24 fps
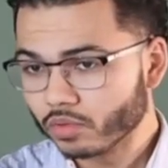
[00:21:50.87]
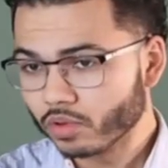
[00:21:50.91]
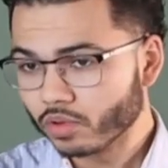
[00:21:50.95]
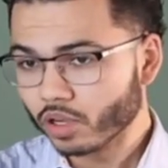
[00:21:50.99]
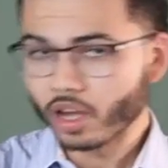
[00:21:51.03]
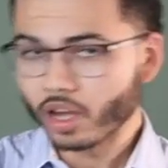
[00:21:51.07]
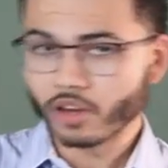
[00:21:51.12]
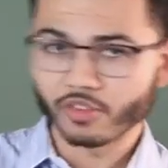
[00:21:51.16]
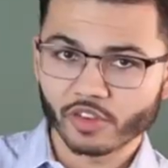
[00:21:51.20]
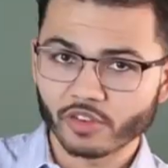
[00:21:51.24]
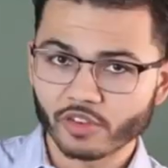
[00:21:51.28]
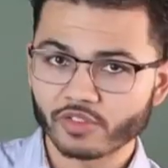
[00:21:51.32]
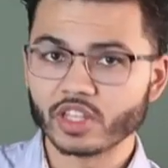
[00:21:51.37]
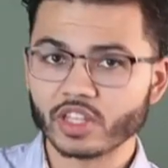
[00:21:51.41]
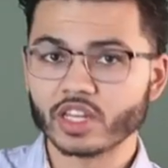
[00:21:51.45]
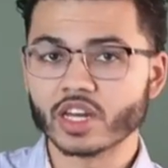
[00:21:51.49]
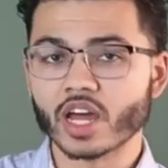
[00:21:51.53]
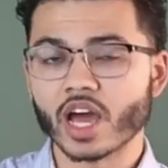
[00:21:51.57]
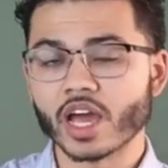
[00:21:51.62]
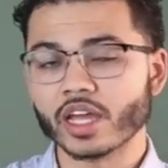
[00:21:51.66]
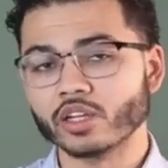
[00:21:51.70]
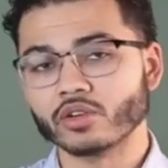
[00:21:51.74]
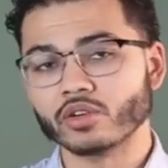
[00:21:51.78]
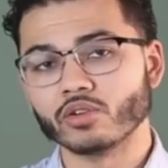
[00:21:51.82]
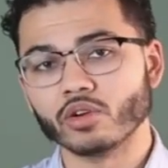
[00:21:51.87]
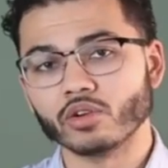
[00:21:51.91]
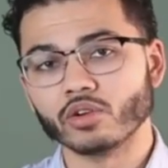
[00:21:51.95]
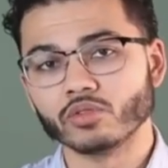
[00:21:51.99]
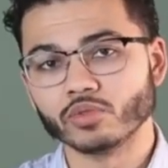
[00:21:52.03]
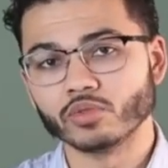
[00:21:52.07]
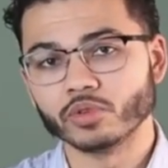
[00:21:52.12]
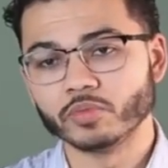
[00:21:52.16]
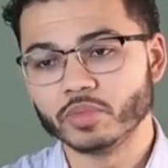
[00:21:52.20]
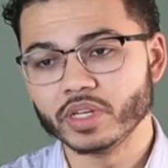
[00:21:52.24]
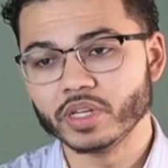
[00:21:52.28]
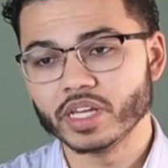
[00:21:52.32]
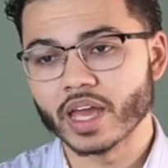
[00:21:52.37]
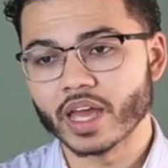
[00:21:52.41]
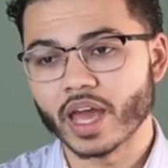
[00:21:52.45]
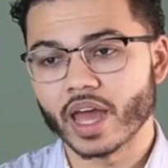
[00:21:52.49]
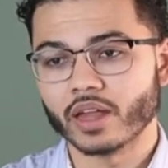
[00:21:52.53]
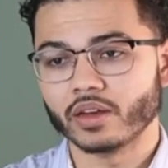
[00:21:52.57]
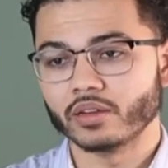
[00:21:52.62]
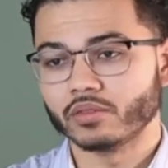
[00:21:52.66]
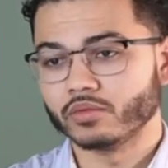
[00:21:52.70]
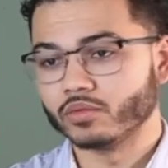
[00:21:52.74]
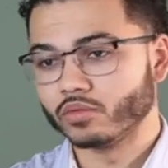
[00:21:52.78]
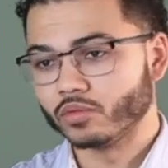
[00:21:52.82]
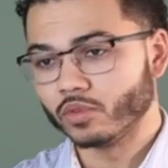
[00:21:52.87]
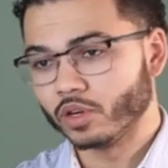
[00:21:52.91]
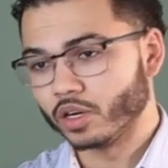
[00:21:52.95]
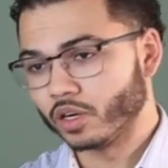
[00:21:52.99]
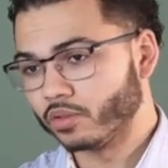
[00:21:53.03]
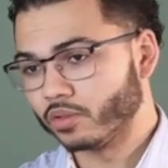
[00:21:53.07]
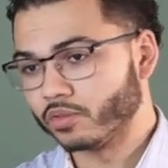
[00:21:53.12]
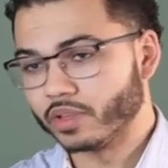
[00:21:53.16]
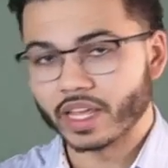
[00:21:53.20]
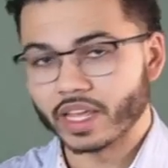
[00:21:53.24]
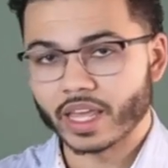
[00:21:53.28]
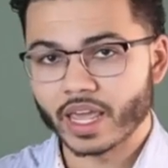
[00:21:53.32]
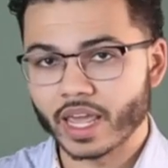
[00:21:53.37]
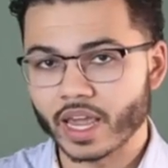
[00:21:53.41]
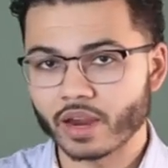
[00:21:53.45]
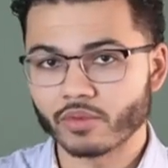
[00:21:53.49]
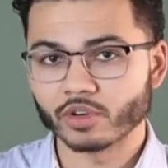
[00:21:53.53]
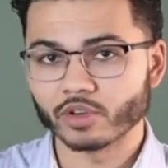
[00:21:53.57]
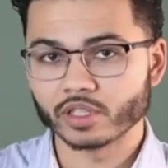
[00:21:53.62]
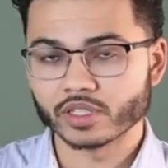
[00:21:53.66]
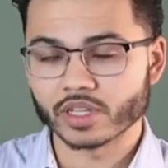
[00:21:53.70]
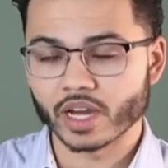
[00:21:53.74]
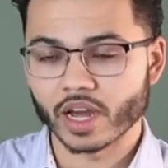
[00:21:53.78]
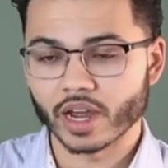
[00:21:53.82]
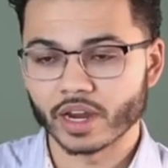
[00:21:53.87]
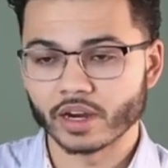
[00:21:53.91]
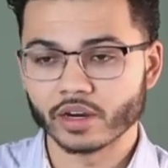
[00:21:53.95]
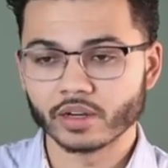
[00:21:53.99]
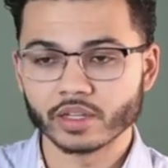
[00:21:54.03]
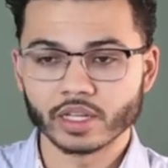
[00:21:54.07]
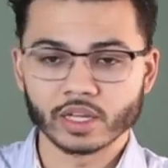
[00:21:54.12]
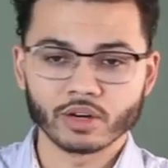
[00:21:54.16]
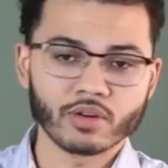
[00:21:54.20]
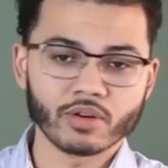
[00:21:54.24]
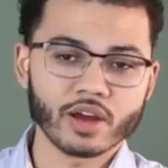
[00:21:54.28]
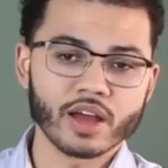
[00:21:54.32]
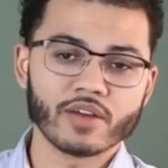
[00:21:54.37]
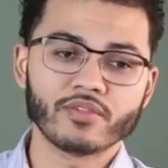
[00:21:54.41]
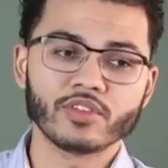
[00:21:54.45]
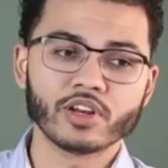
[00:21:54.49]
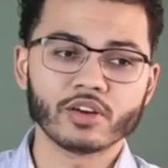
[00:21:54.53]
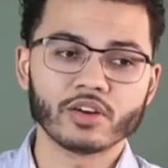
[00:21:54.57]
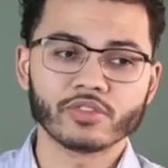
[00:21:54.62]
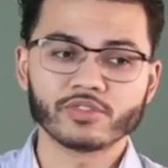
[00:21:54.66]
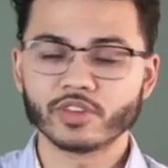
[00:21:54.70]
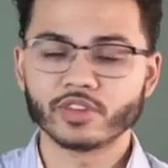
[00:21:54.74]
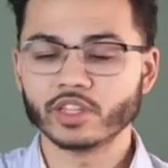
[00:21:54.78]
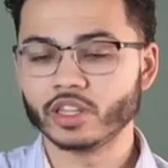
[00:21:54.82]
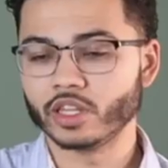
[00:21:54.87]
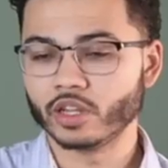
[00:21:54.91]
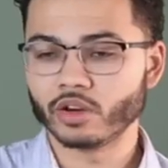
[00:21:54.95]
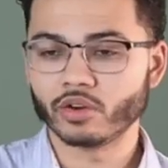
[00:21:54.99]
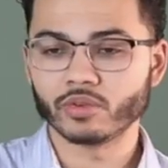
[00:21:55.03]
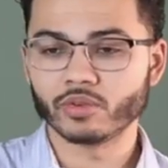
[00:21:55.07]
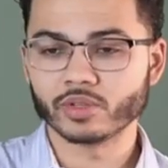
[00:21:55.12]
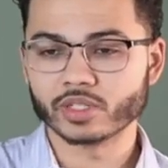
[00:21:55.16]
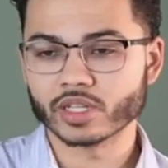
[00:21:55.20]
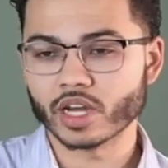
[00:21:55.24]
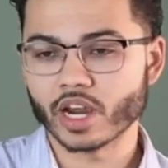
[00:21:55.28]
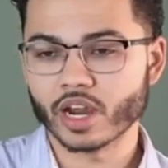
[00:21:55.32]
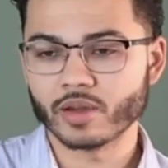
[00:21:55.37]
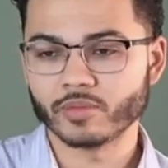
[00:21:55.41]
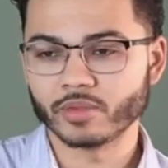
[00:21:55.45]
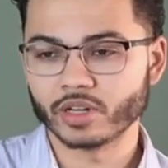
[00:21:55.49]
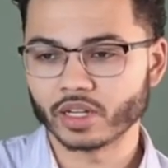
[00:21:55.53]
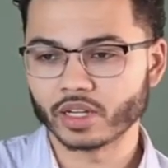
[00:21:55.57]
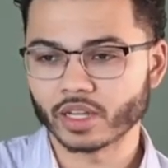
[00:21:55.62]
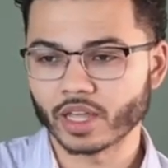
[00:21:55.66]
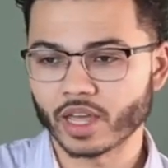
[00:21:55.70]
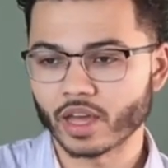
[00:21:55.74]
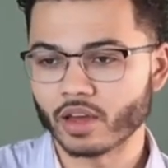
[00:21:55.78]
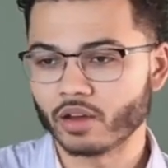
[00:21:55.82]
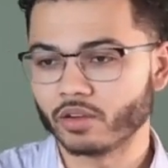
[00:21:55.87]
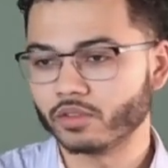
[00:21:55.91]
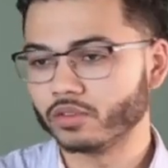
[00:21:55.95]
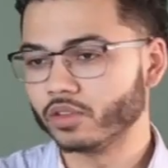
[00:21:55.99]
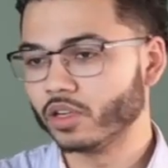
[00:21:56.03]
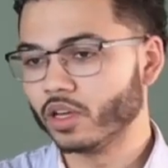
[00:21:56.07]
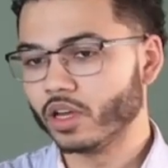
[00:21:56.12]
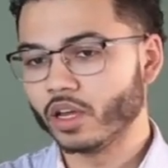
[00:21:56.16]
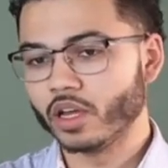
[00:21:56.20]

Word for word: a 59 year old would be at where they can't retire, they don't have enough in their retirement account,